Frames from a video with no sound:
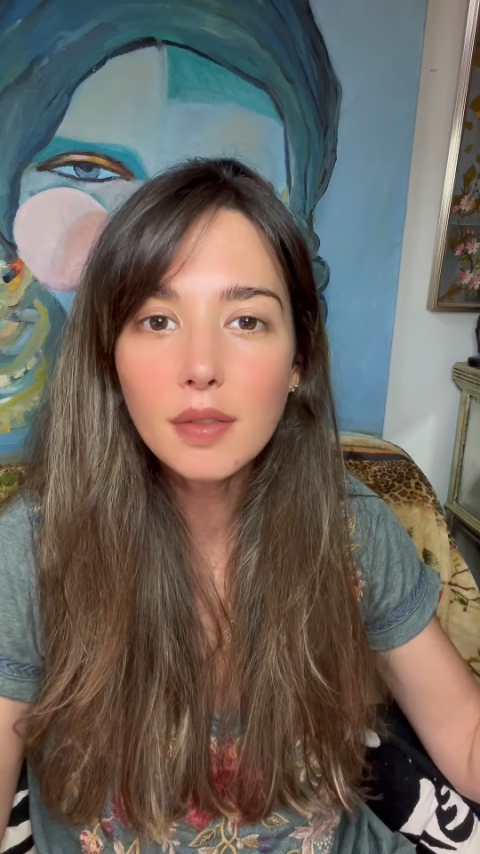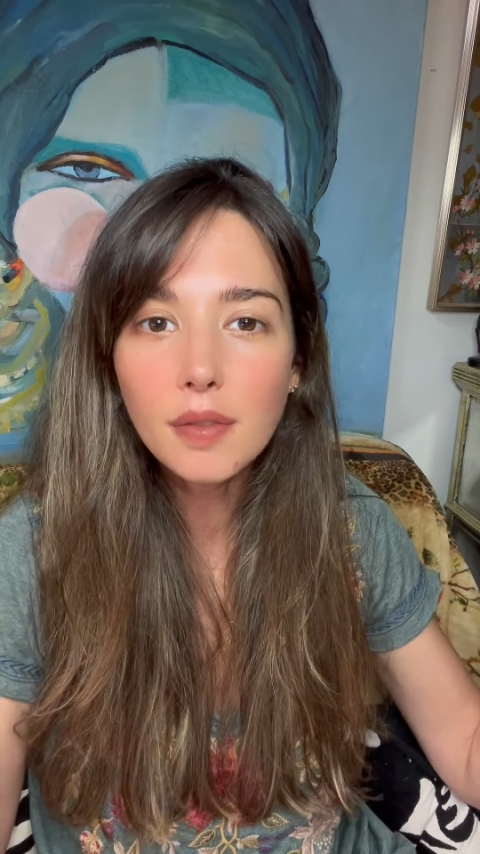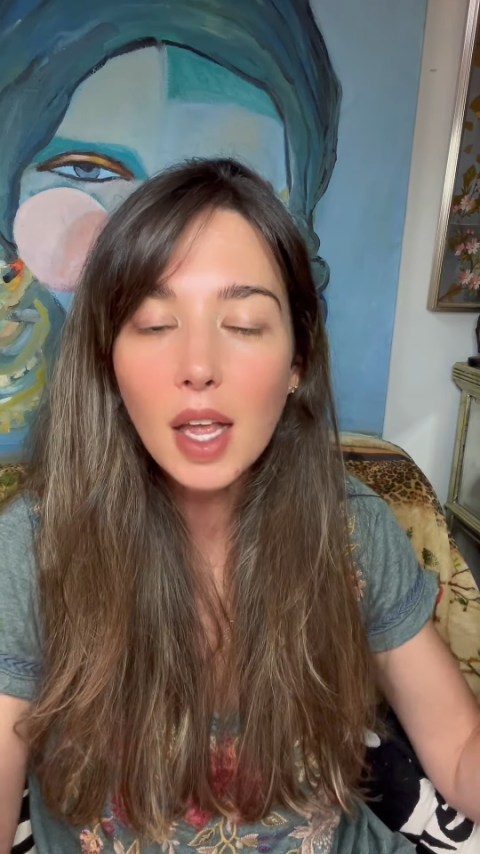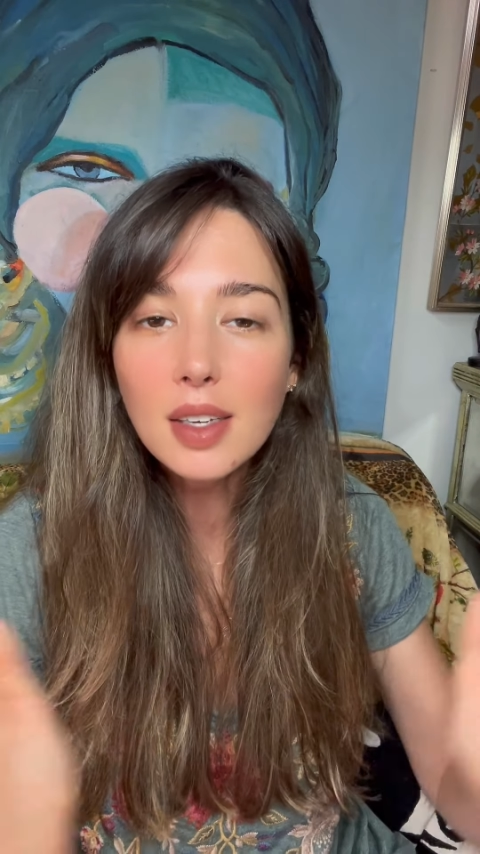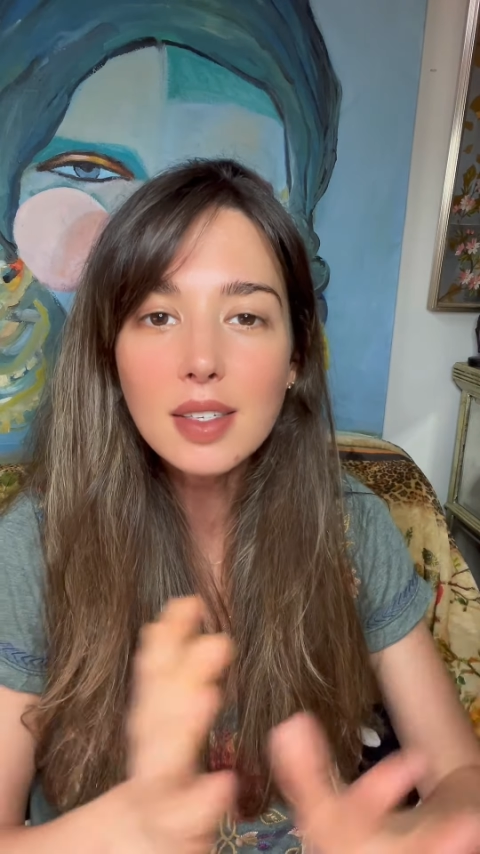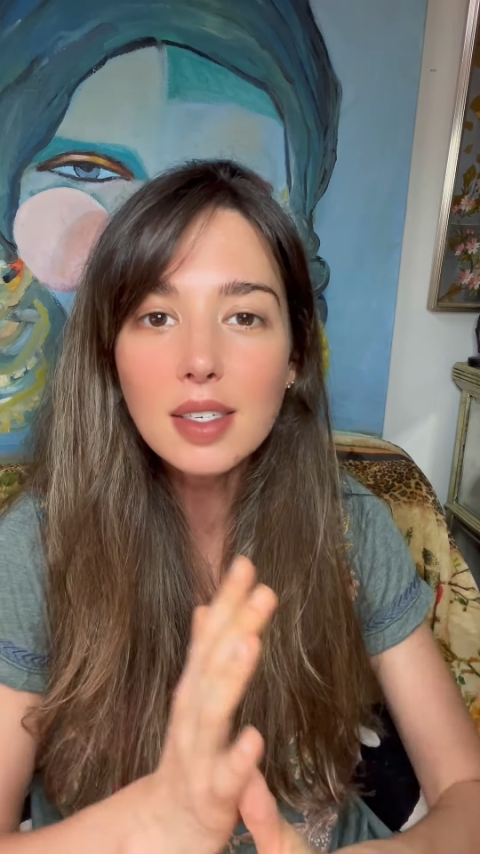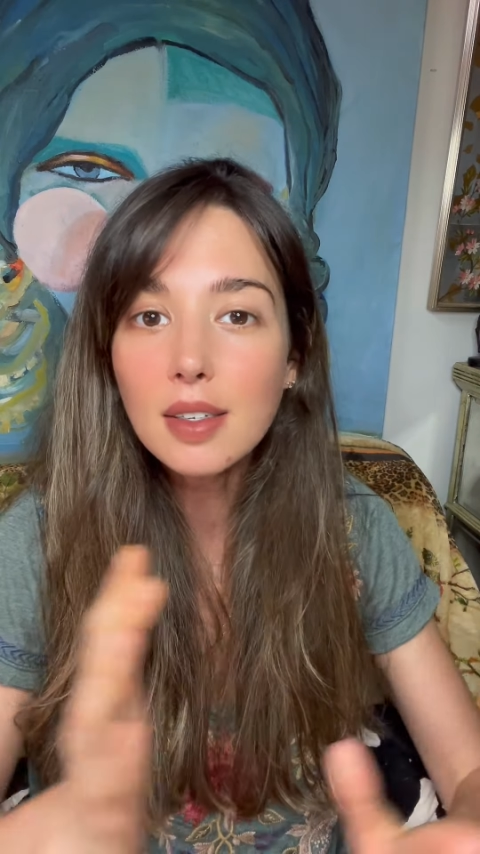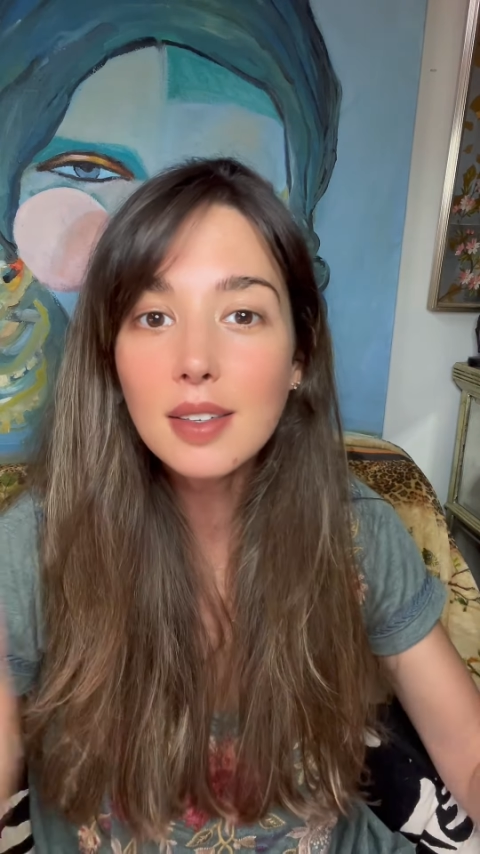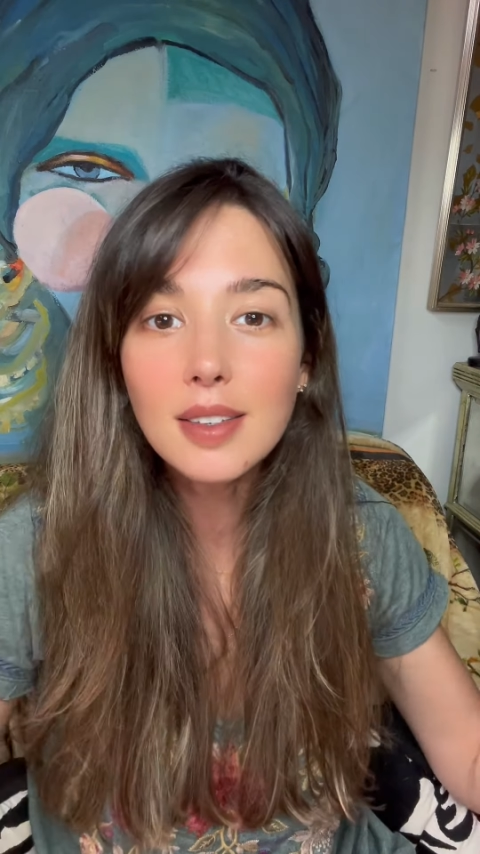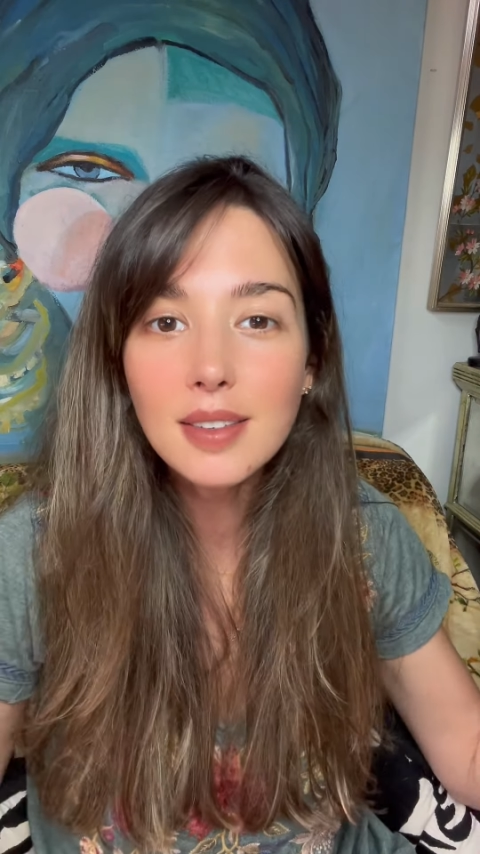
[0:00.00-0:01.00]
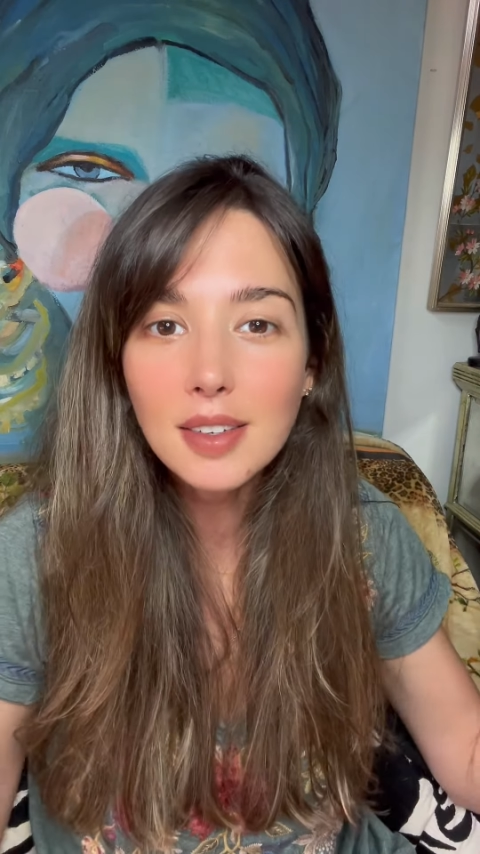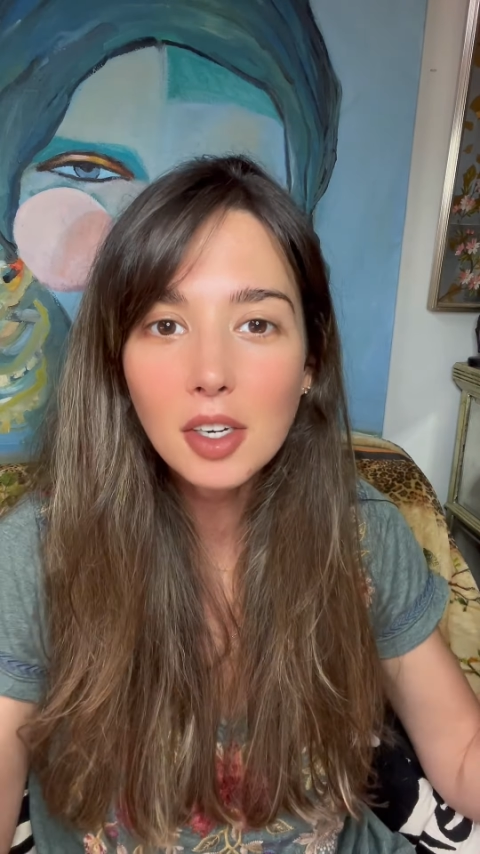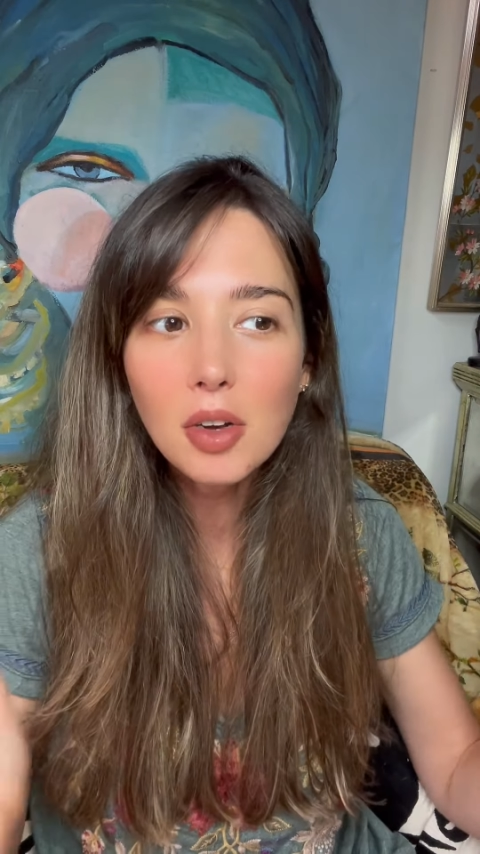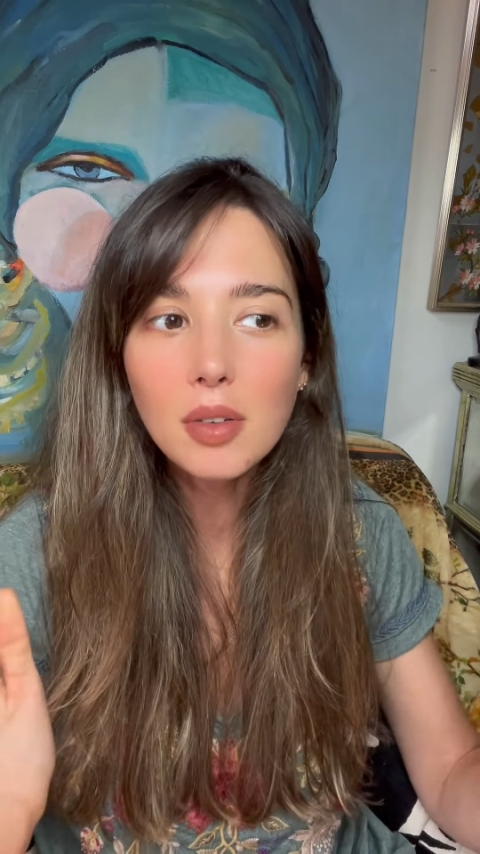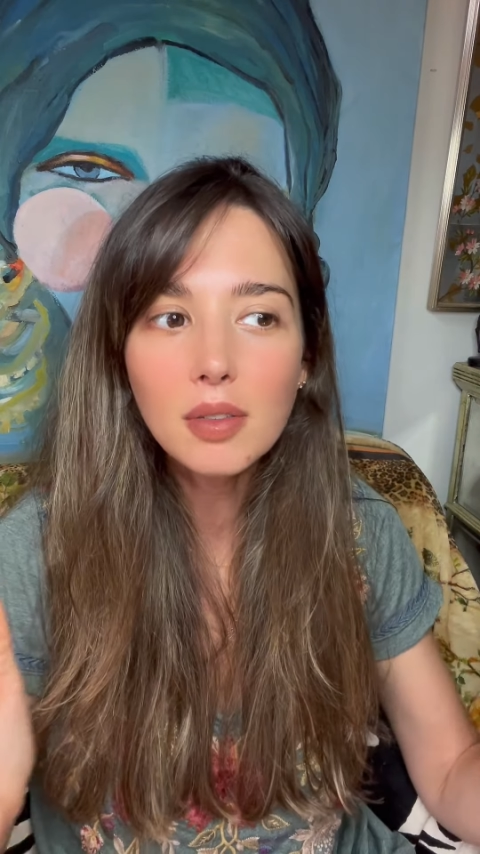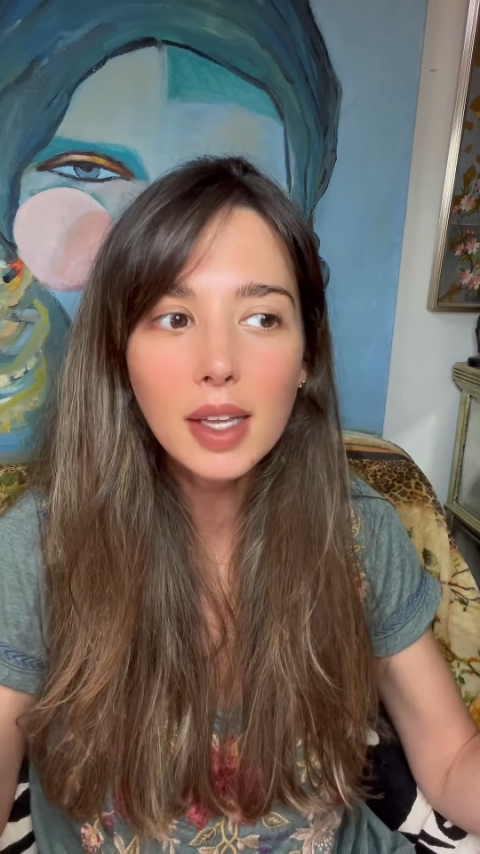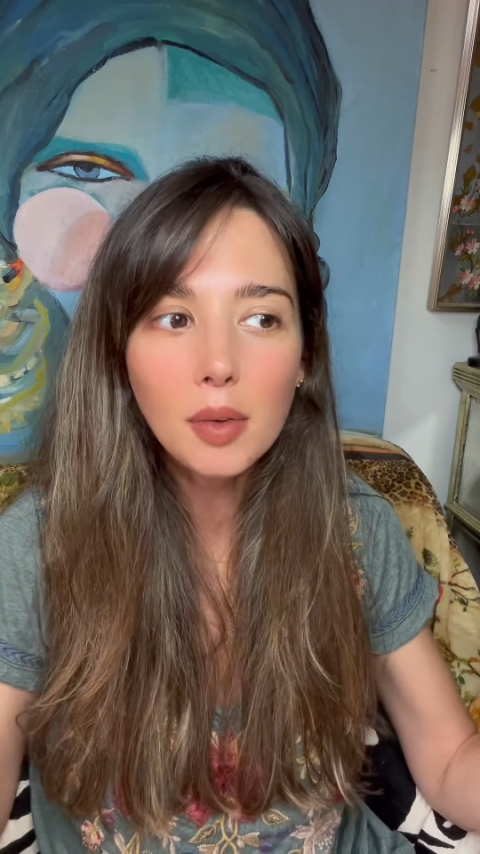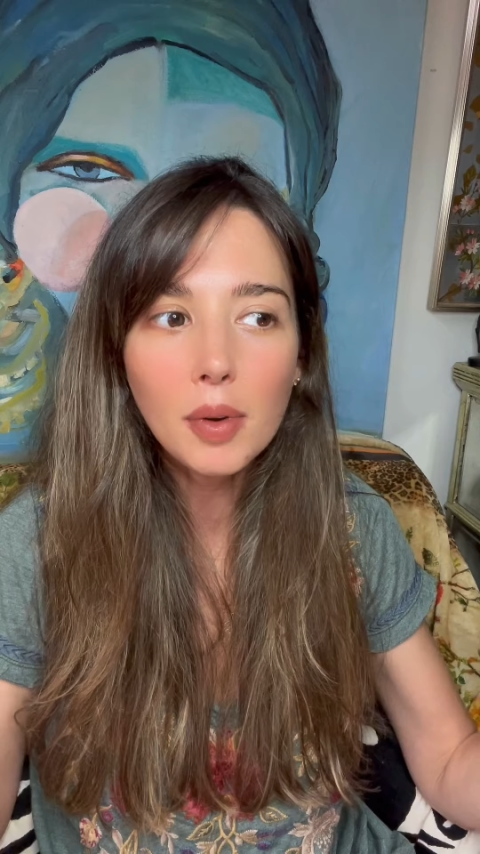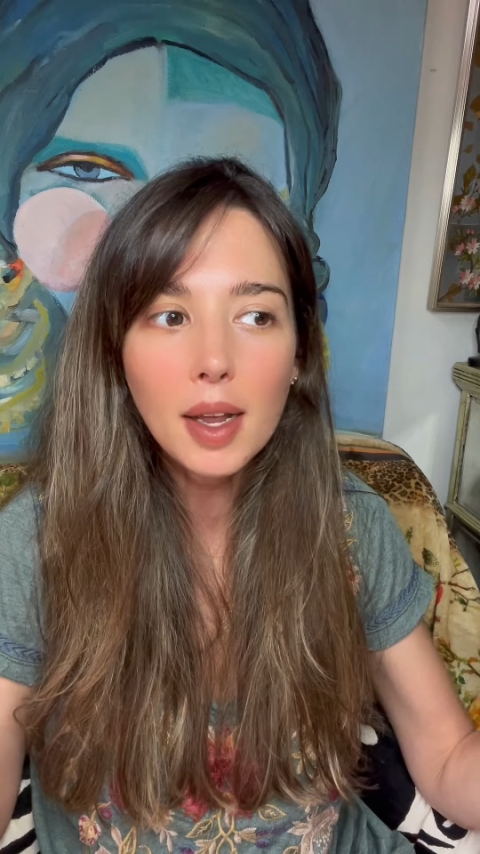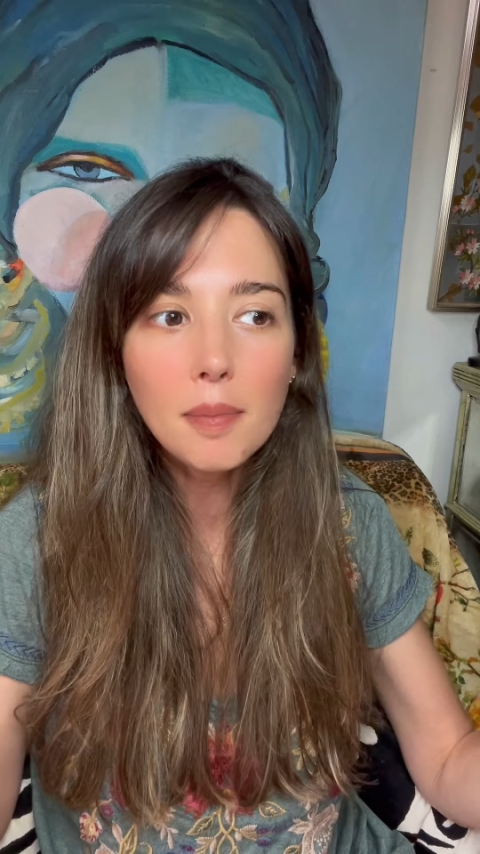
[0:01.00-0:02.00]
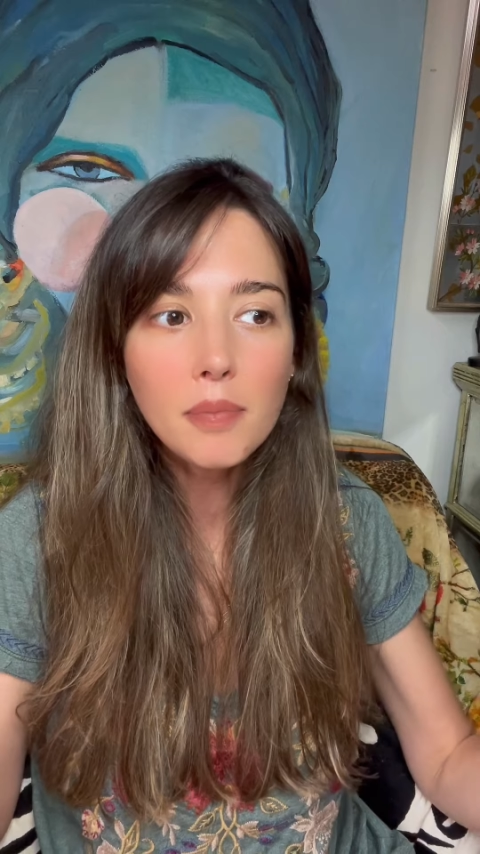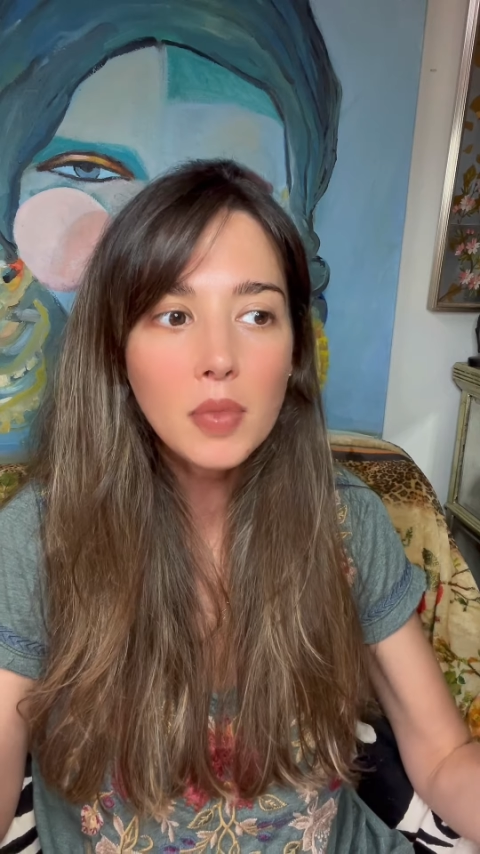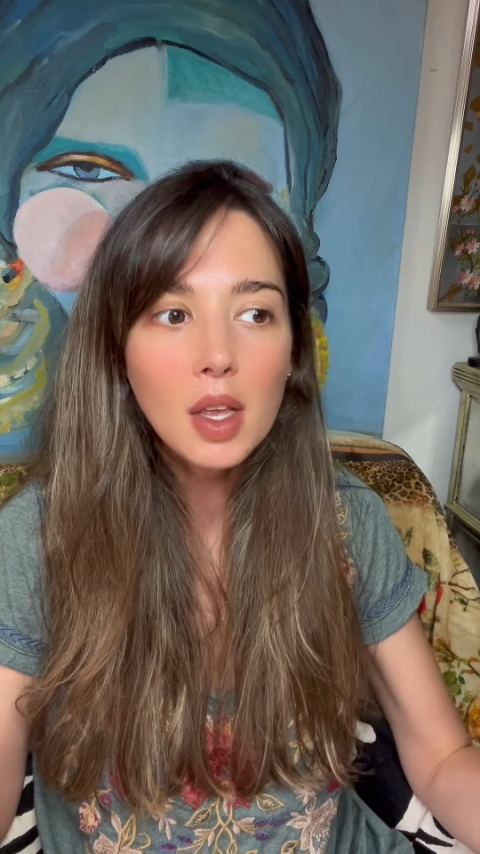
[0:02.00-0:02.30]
fluxes, you know, like when I'm